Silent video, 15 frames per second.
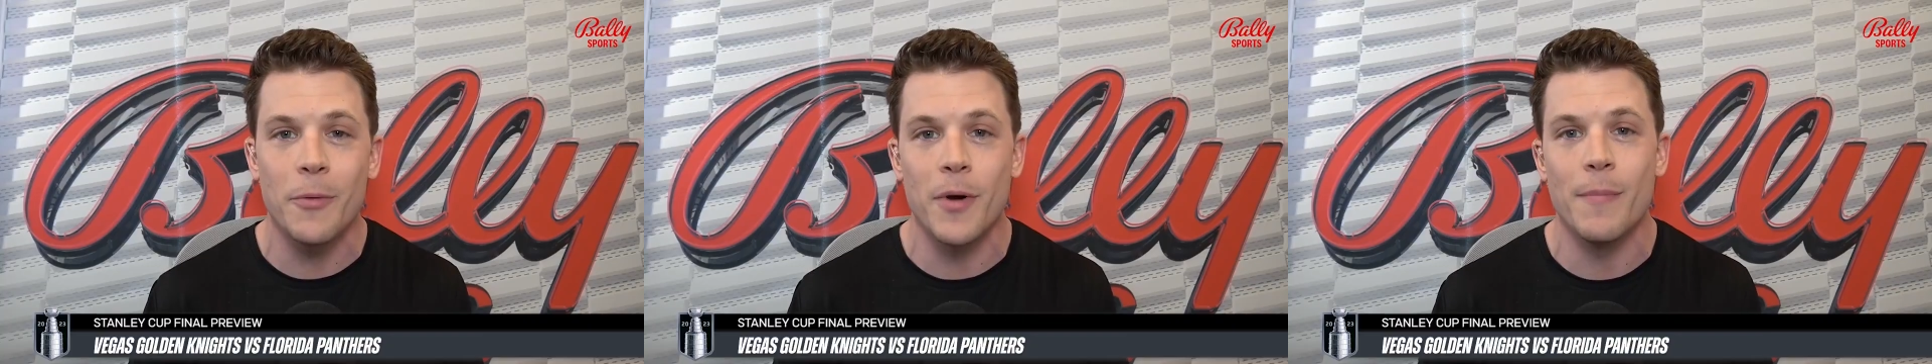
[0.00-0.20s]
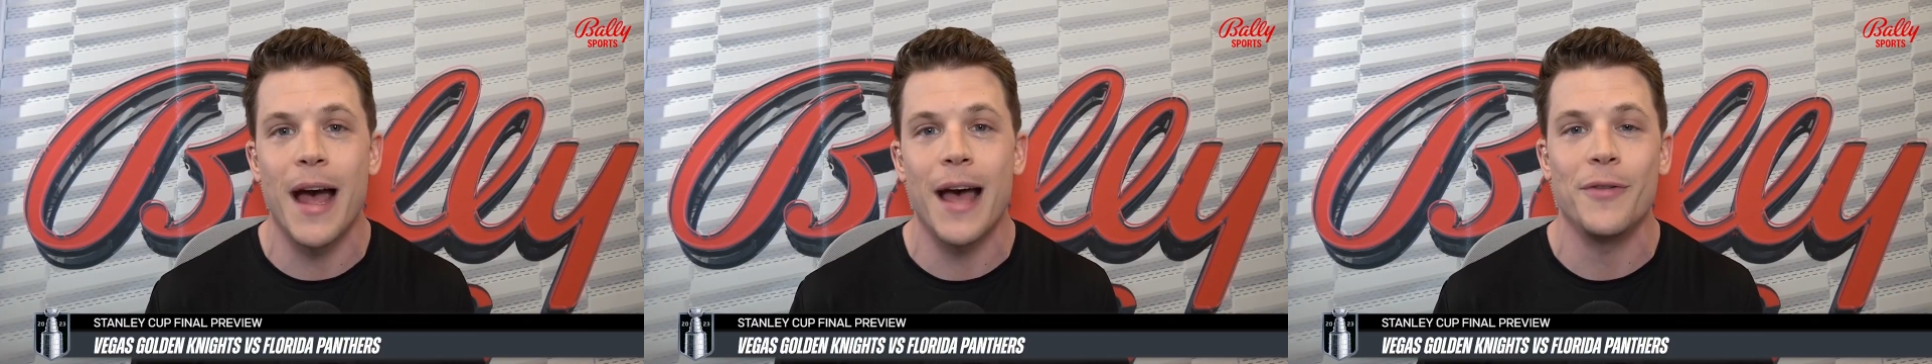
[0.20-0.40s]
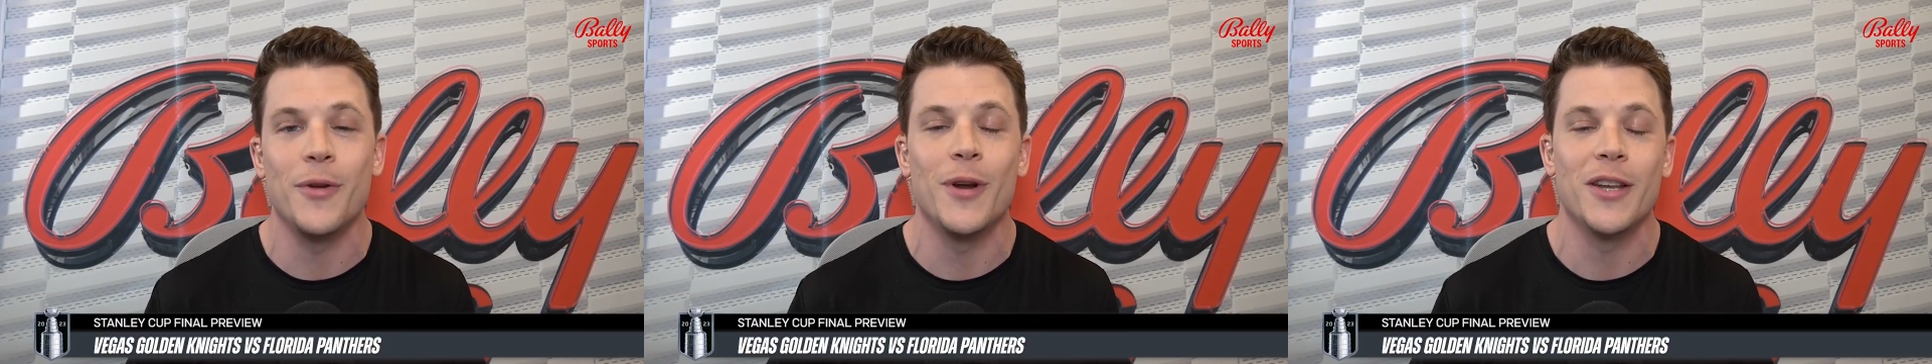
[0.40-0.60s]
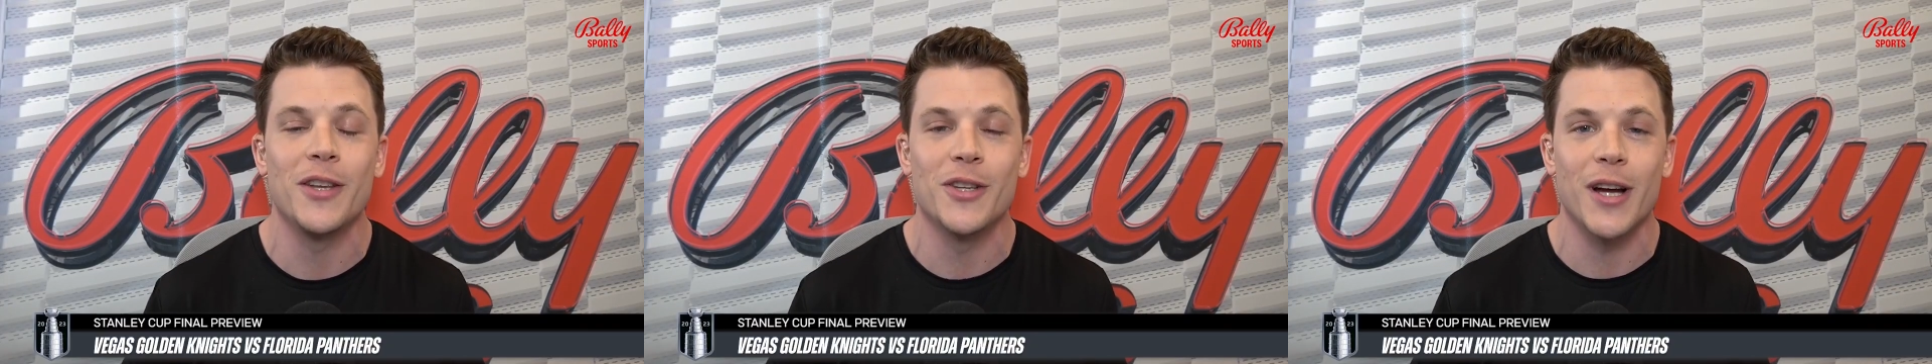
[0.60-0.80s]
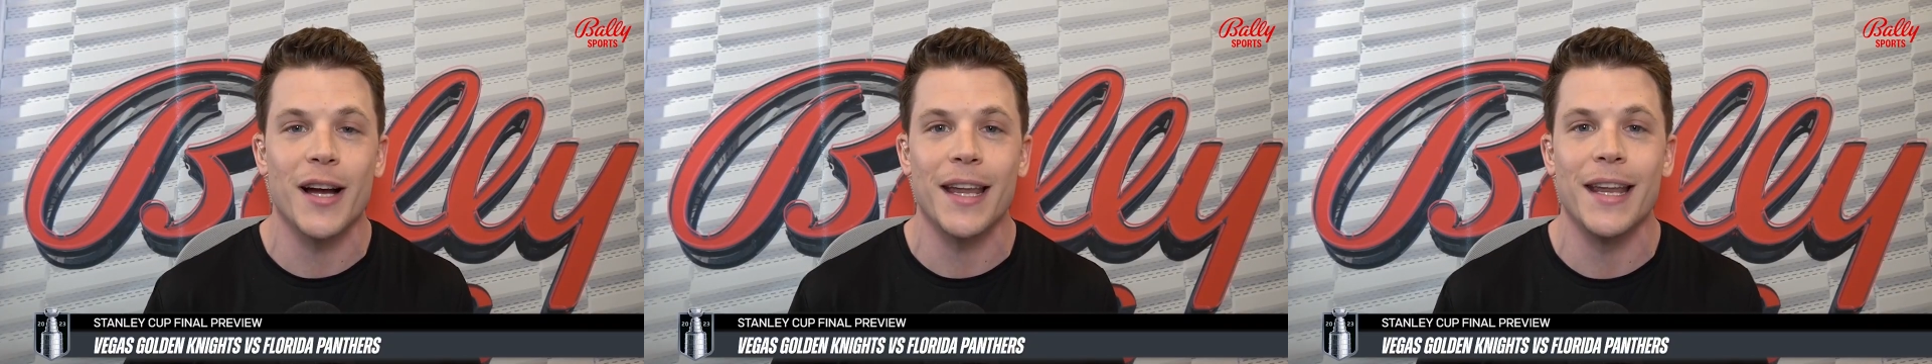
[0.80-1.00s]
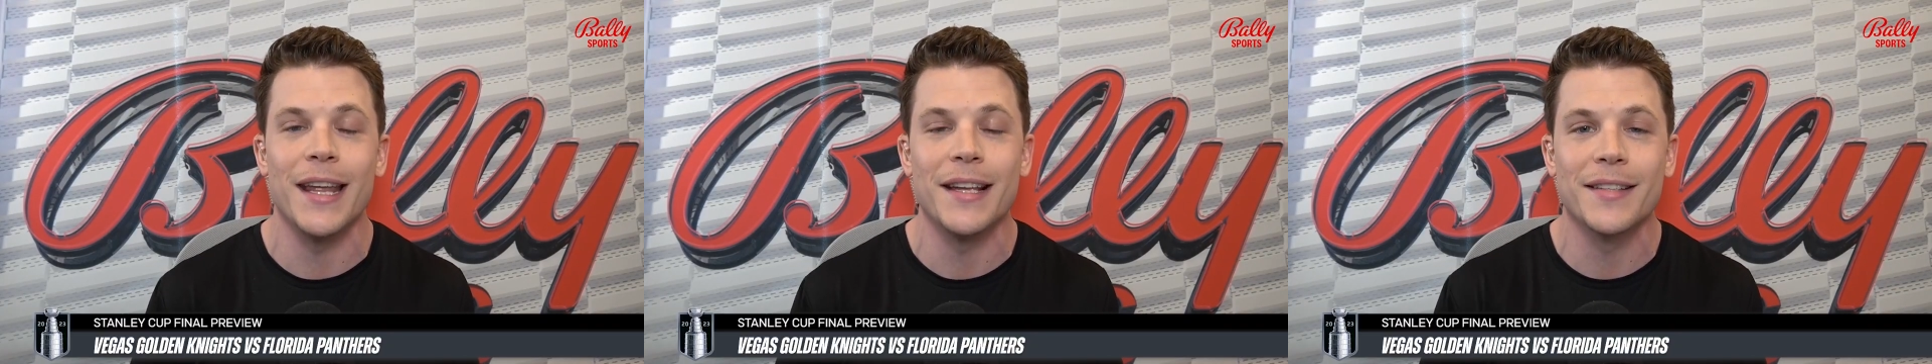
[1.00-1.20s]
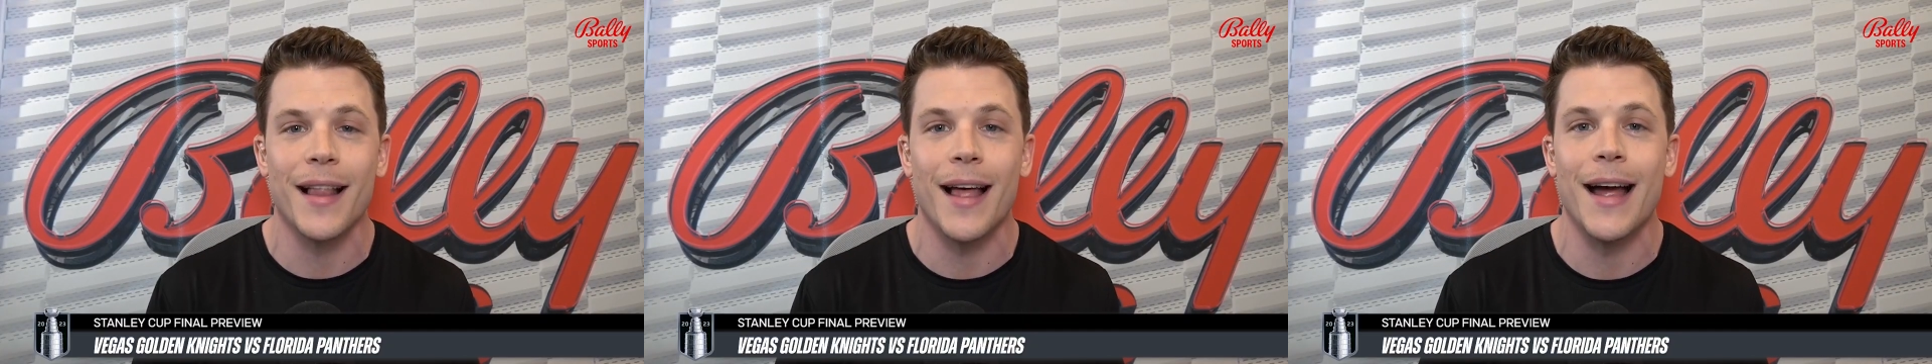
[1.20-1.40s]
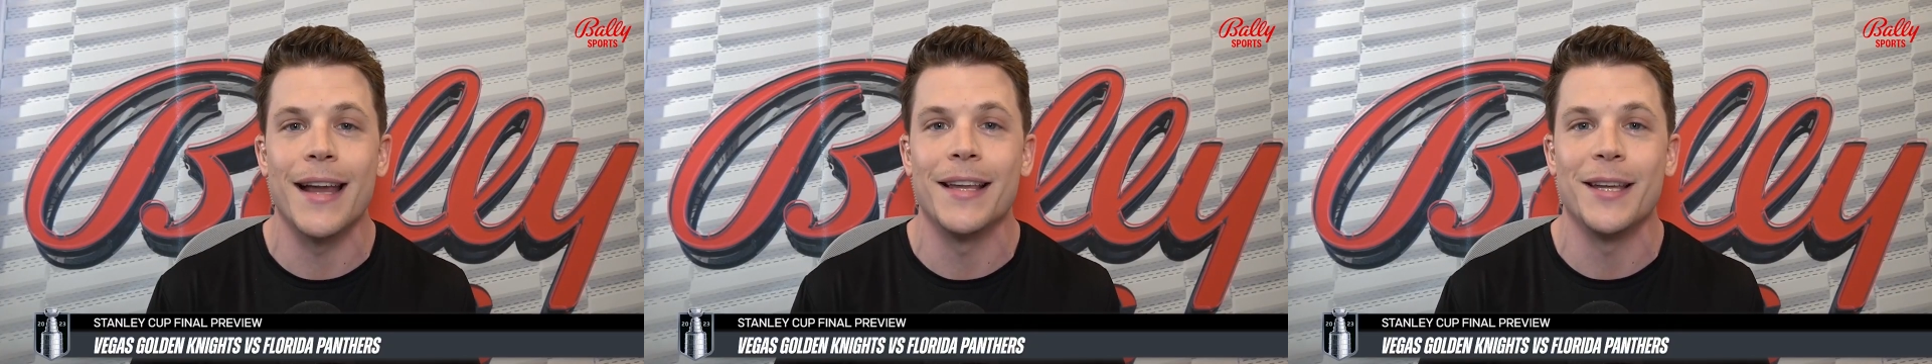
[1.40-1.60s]
what Matthew Tkachuk and his
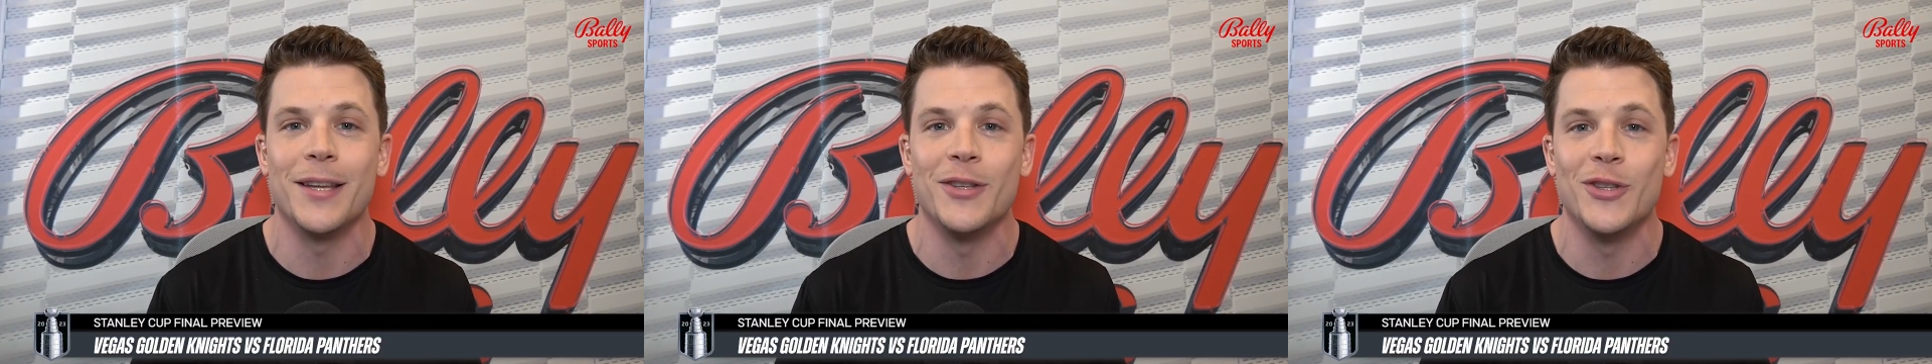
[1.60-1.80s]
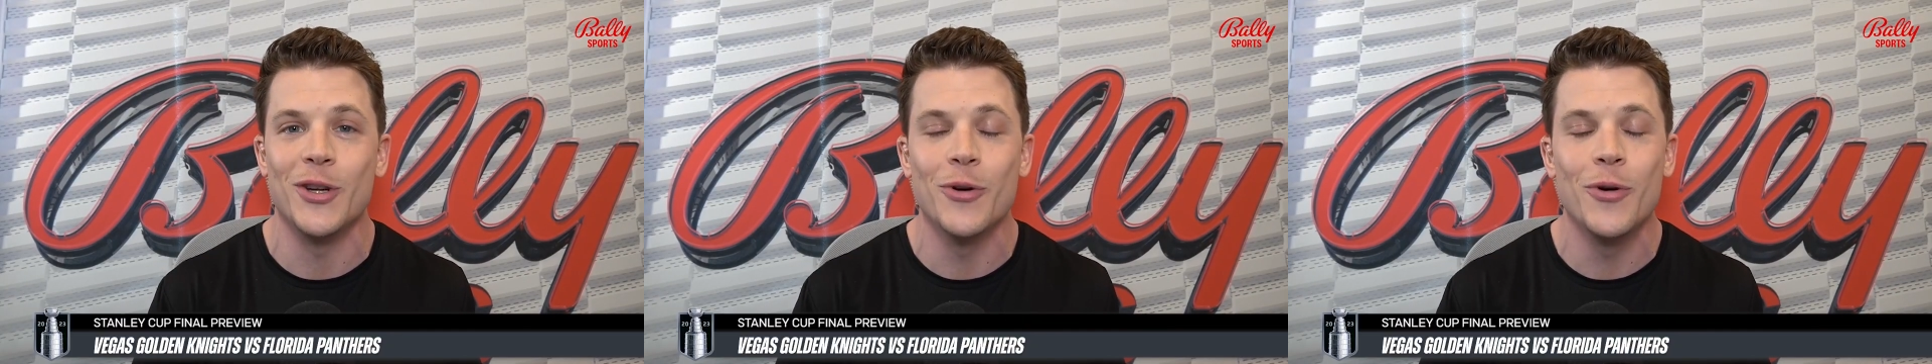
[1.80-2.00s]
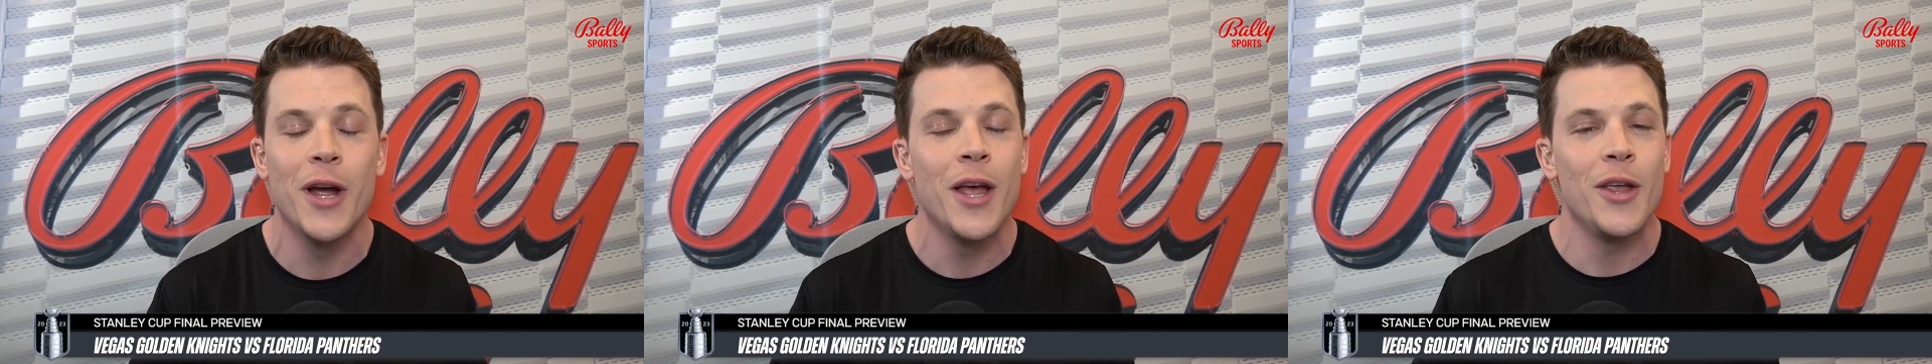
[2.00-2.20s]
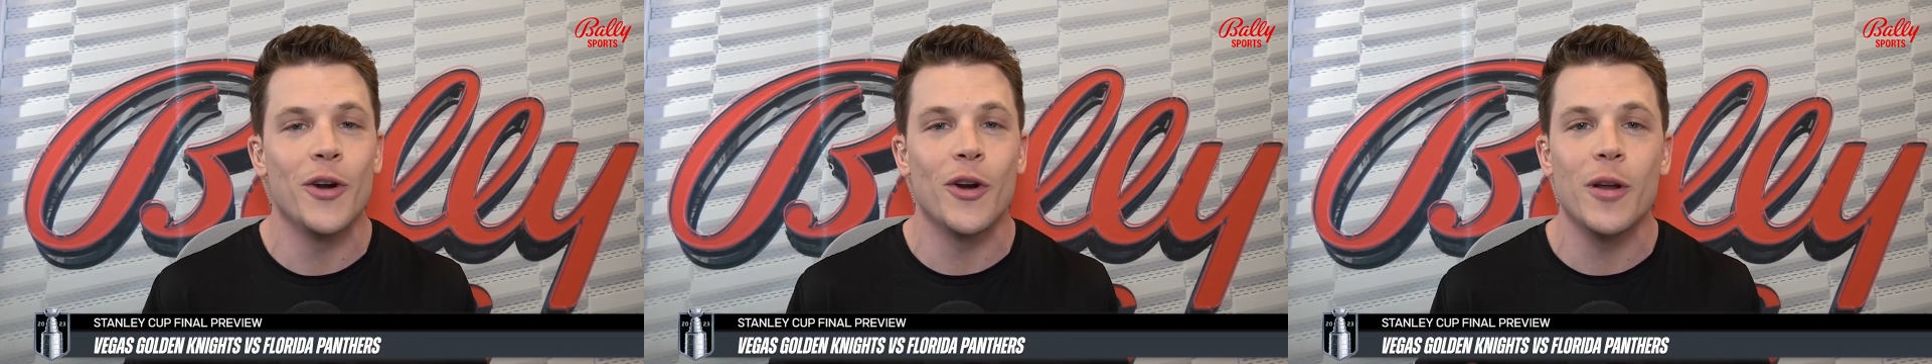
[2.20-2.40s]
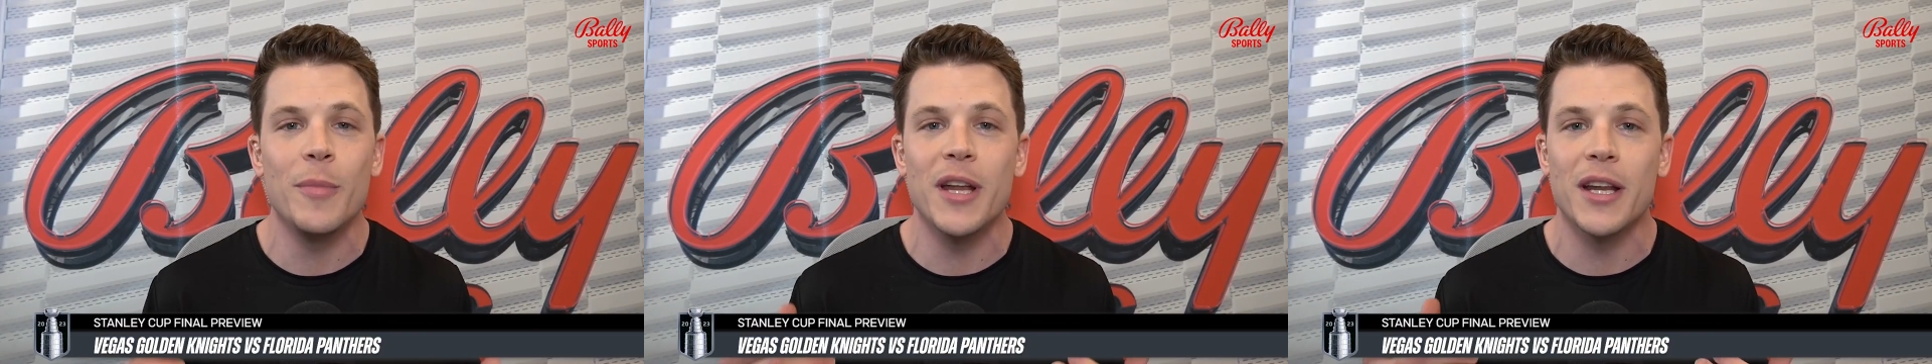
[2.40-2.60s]
line can do, you're going to be